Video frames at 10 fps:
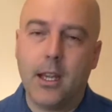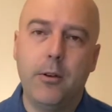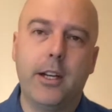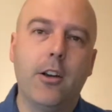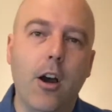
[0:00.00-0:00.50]

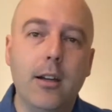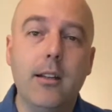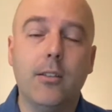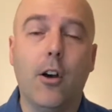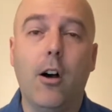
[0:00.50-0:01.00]

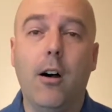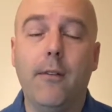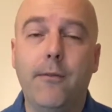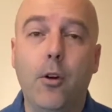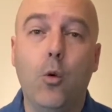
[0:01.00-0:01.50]
regardless
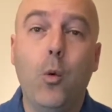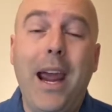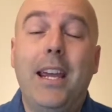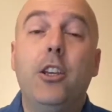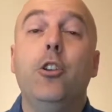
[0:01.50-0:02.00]
of
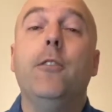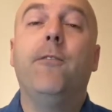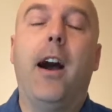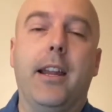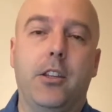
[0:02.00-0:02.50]
where you
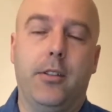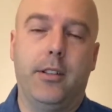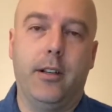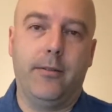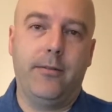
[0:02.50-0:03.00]
find
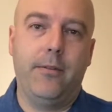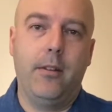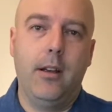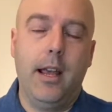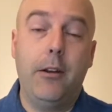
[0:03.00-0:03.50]
yourself,
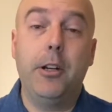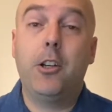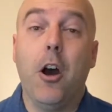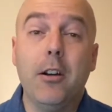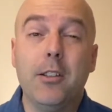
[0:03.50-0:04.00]
and
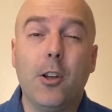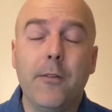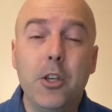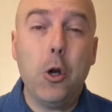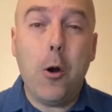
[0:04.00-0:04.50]
regardless
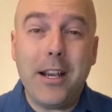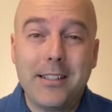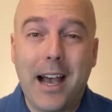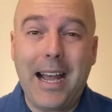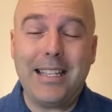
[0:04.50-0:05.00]
of your
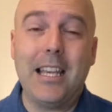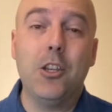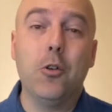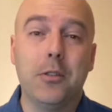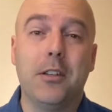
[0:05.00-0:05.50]
anxiety and
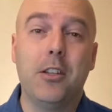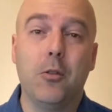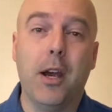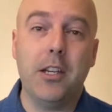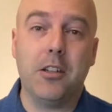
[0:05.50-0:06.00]
your
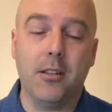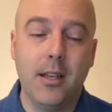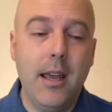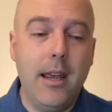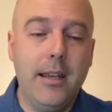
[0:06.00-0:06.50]

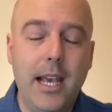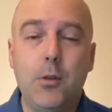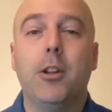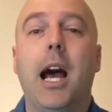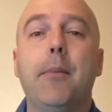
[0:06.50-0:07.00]
situations,
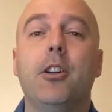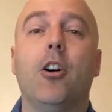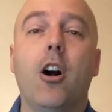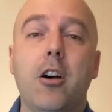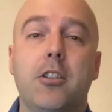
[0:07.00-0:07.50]
here's what I'm going to
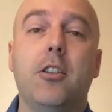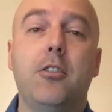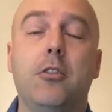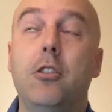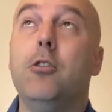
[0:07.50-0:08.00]
ask you
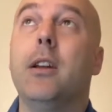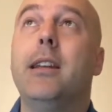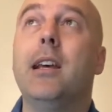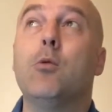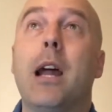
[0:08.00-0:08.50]
to do, and
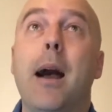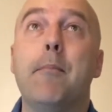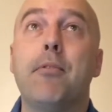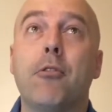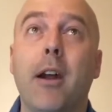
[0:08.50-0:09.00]
here's what
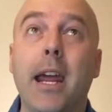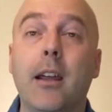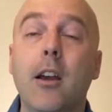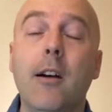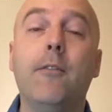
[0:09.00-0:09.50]
I'm
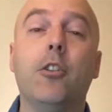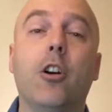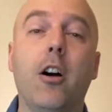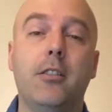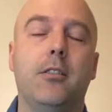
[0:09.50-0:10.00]
praying for
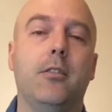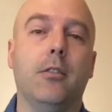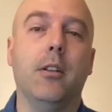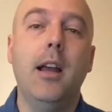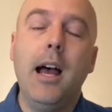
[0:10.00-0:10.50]
God to
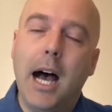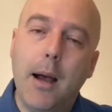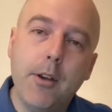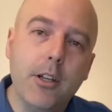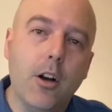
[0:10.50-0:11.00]
do.
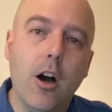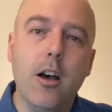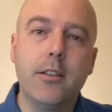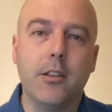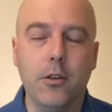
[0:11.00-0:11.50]
I'm going to
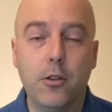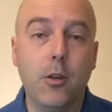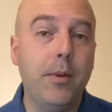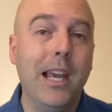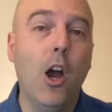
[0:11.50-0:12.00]
ask you
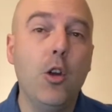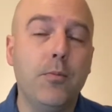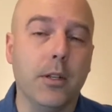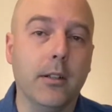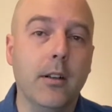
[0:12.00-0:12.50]
to be
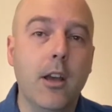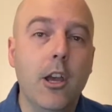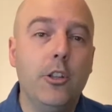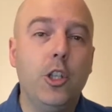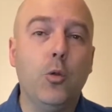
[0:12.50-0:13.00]
open
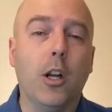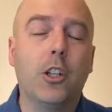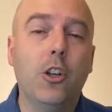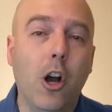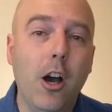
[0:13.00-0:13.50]
to
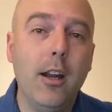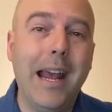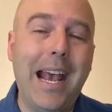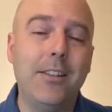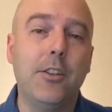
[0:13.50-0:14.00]
what God
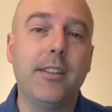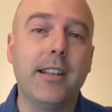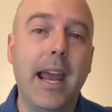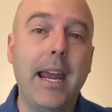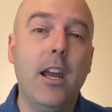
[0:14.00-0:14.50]
has to
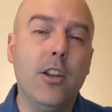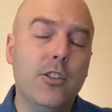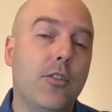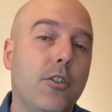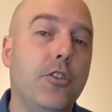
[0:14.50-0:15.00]
say
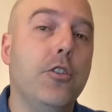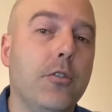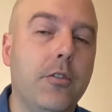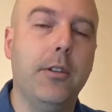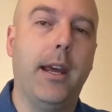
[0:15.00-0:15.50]
to
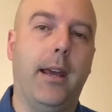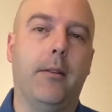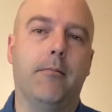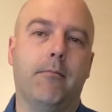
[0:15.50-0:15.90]
you today.